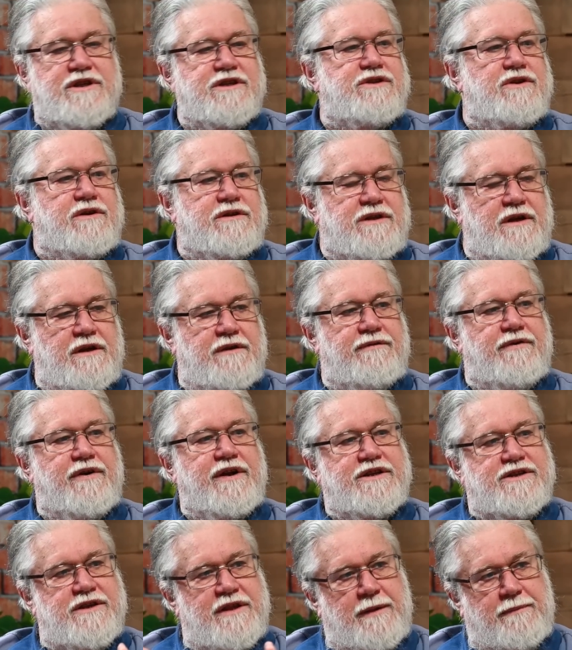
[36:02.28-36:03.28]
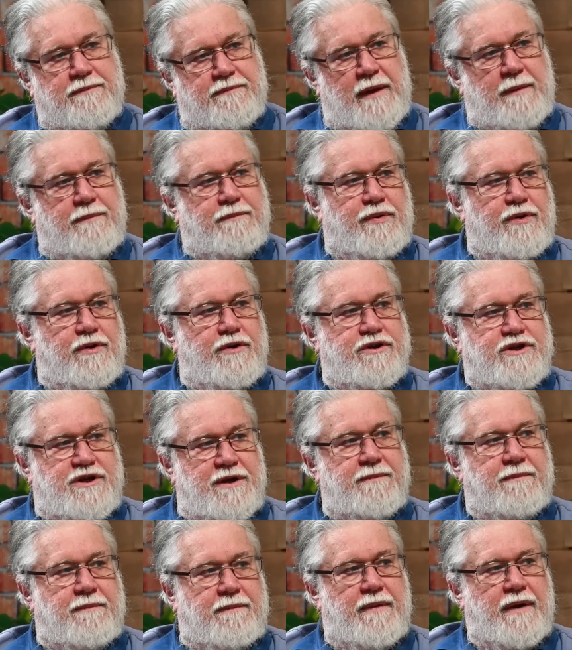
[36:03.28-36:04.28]
not delivering, so they purge
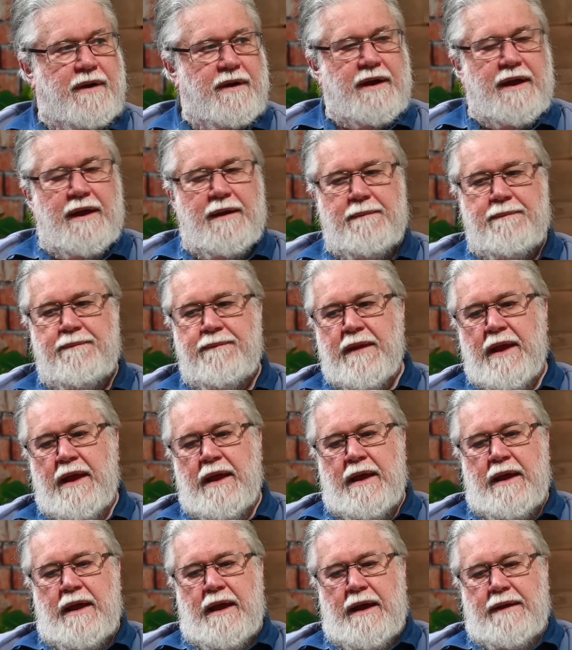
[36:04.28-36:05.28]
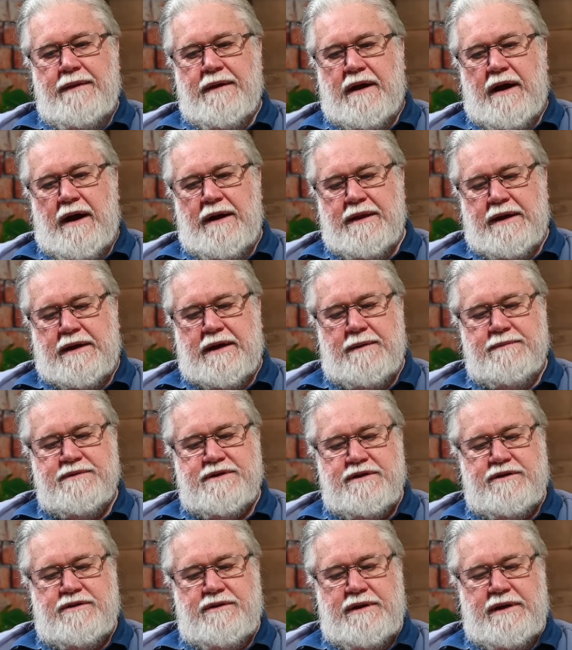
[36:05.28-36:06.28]
him. Okay. And the guy that comes
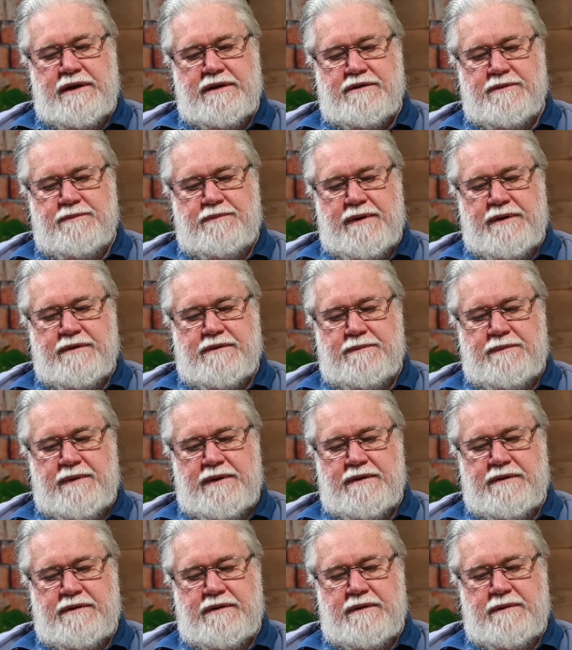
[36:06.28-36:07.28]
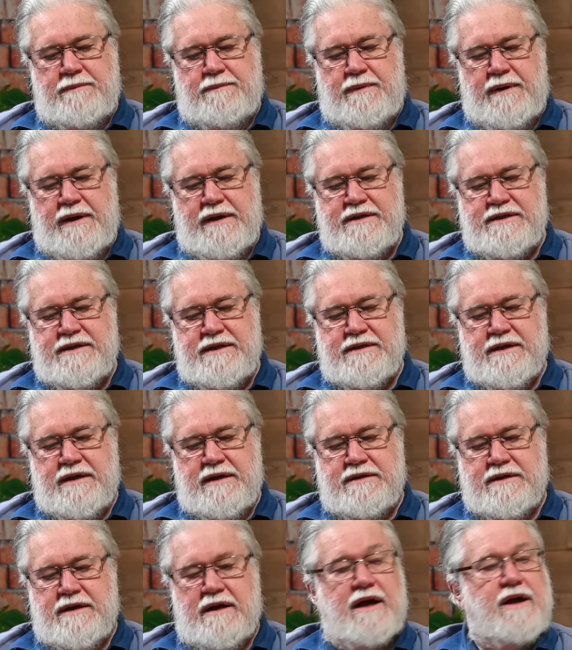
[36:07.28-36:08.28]
into place
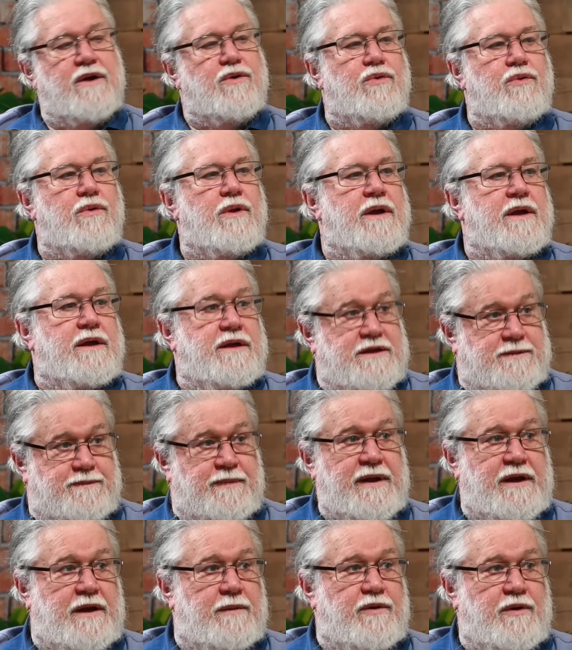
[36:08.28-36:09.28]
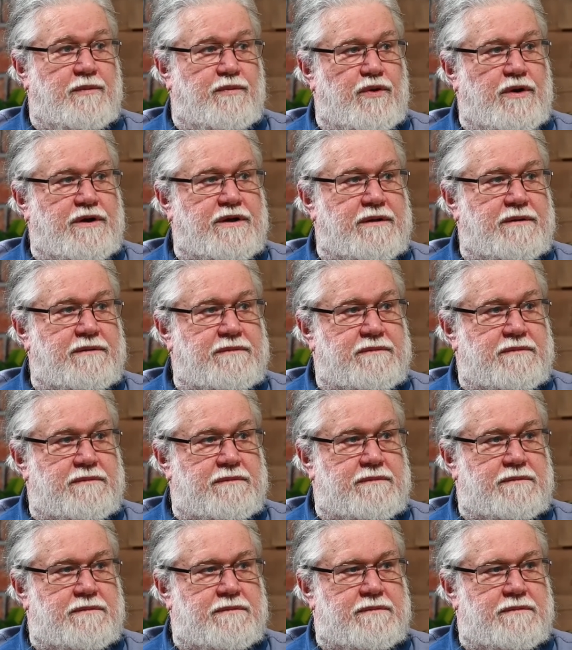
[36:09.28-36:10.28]
is a guy called P.W. Botha.
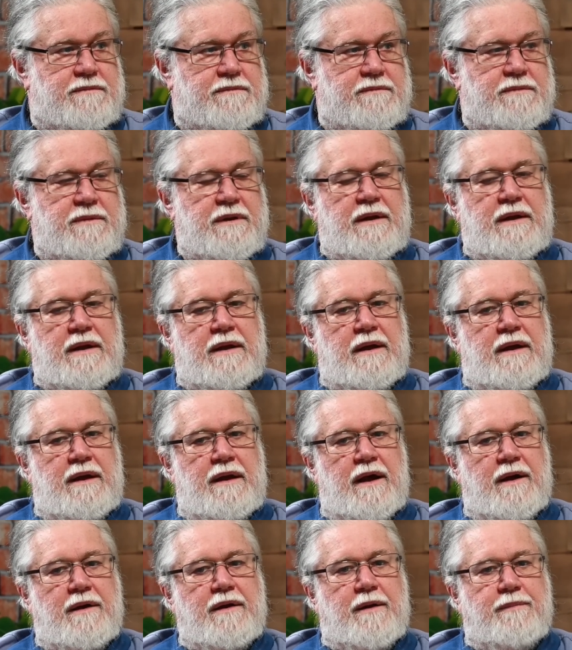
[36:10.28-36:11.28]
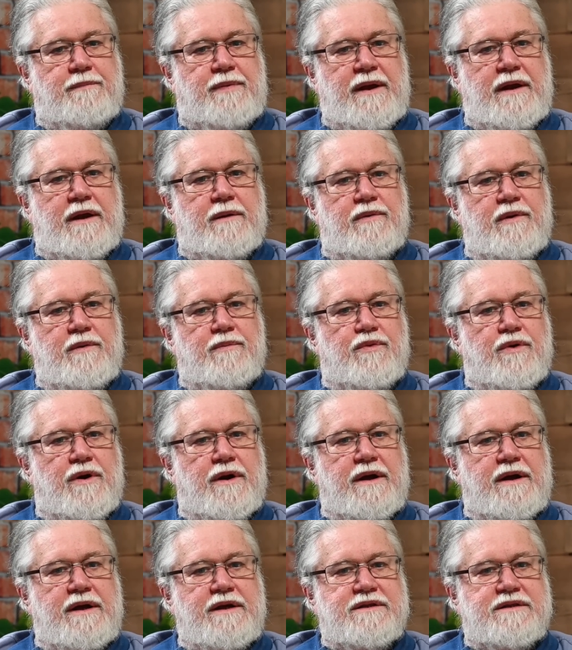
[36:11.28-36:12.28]
Now P.W.
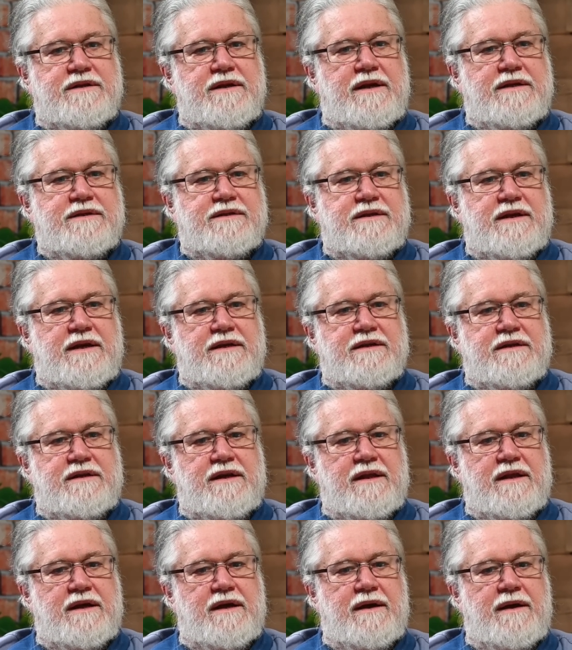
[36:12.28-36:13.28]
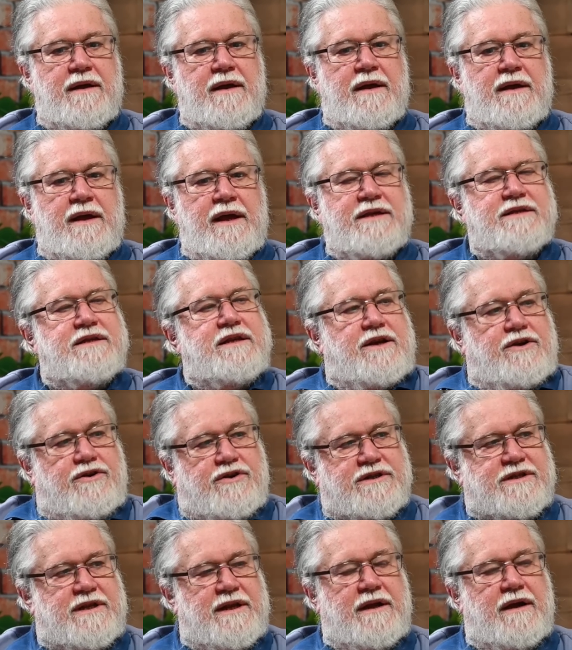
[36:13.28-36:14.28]
Botha is another, he's an
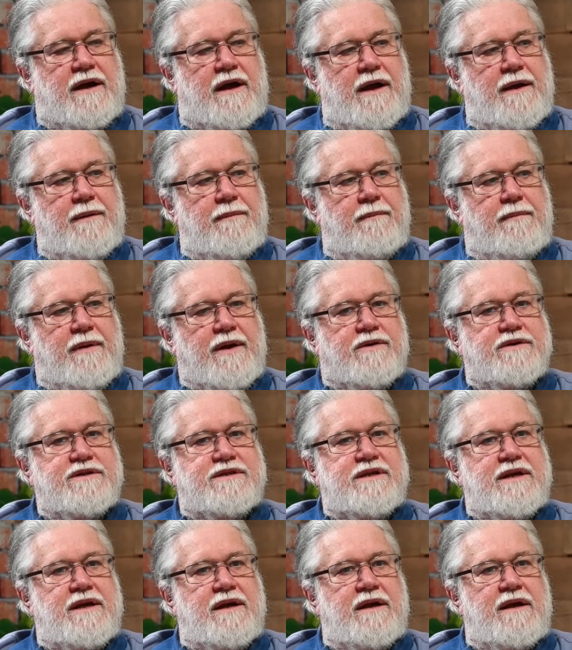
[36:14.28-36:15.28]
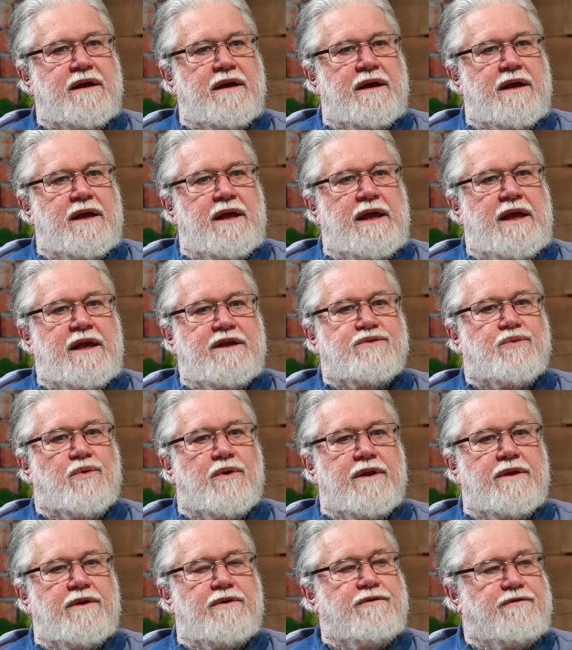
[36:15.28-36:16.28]
interesting guy because he's one
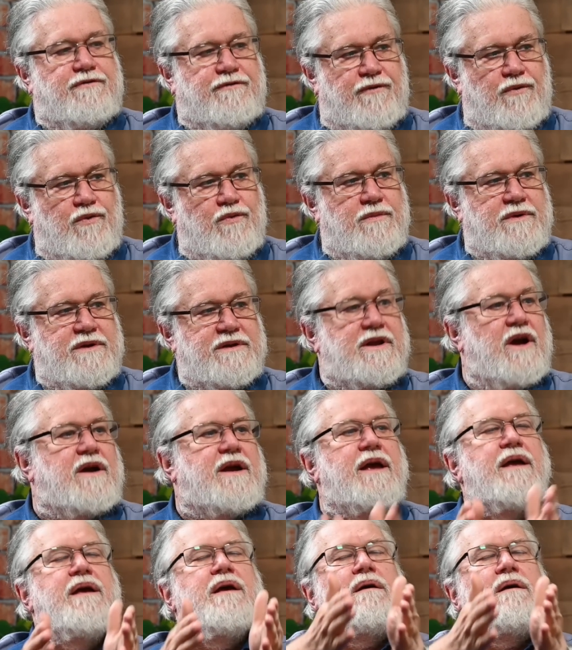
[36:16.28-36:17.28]
of the reformers. Okay.